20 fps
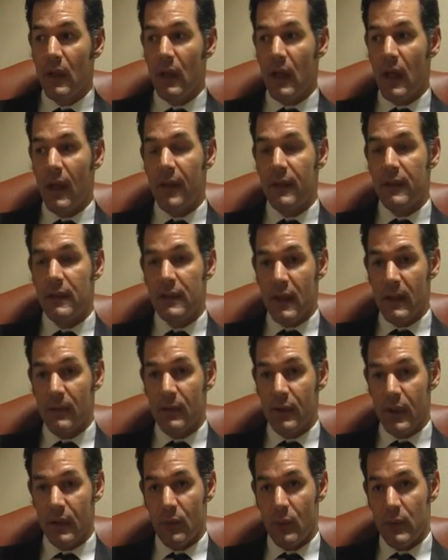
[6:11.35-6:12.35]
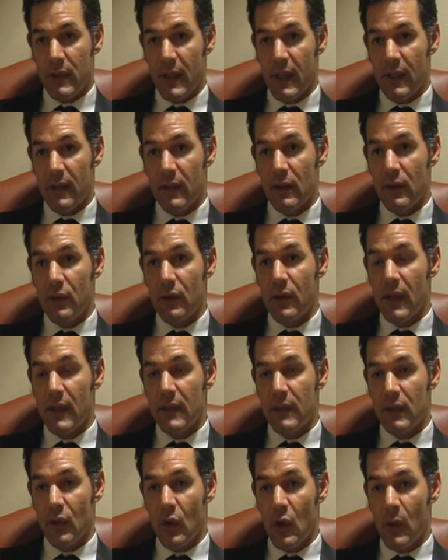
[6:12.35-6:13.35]
the subject, was that
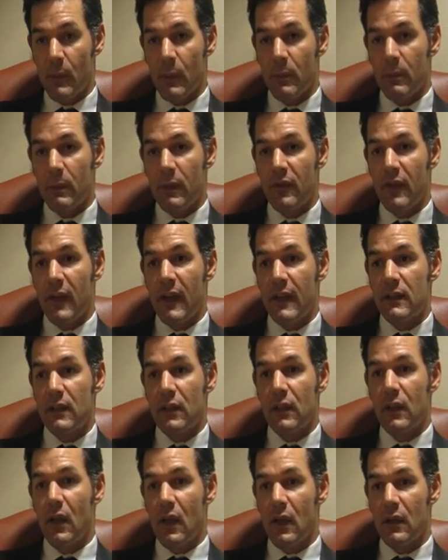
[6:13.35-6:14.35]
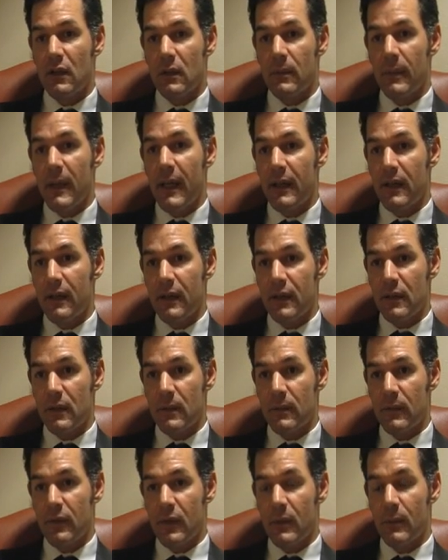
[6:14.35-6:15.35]
luteinizing hormone provides a causal
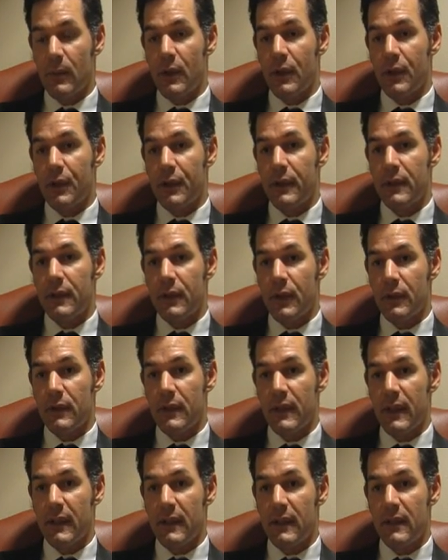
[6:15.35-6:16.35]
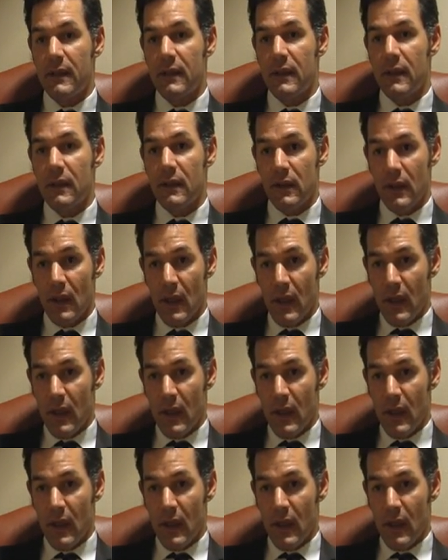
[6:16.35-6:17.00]
mechanism for mercury-associated disease.